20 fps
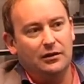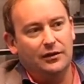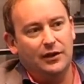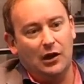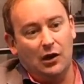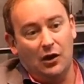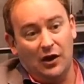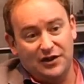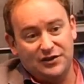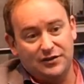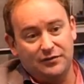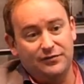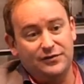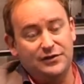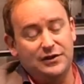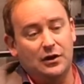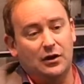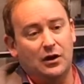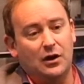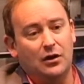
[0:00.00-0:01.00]
the likes of
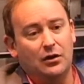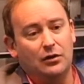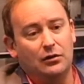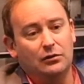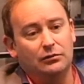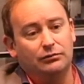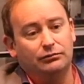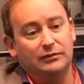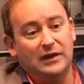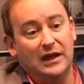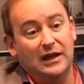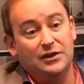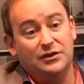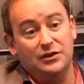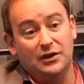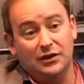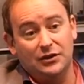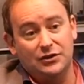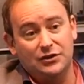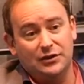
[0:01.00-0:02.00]
Xero and
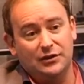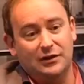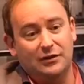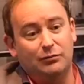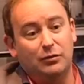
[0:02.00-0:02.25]
Diligent